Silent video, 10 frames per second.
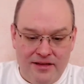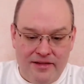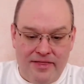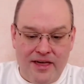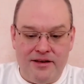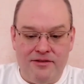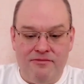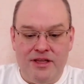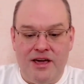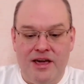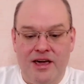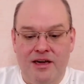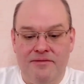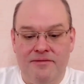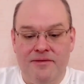Then we
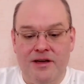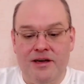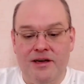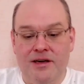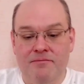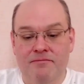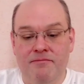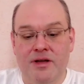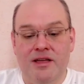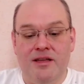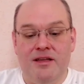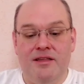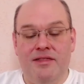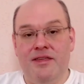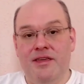have um,
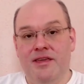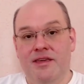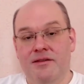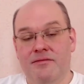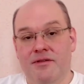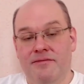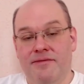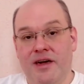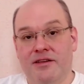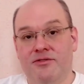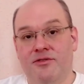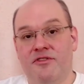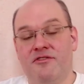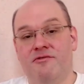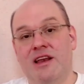the
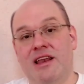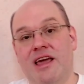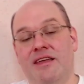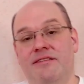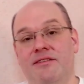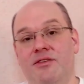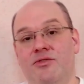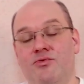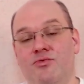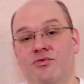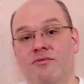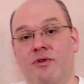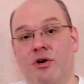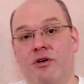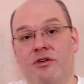factors related to
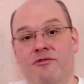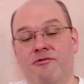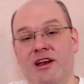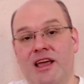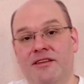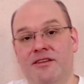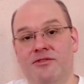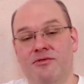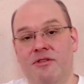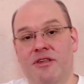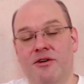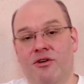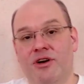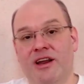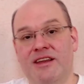work, related to the
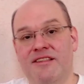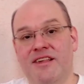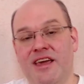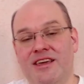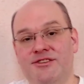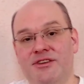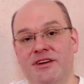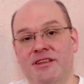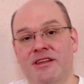organization.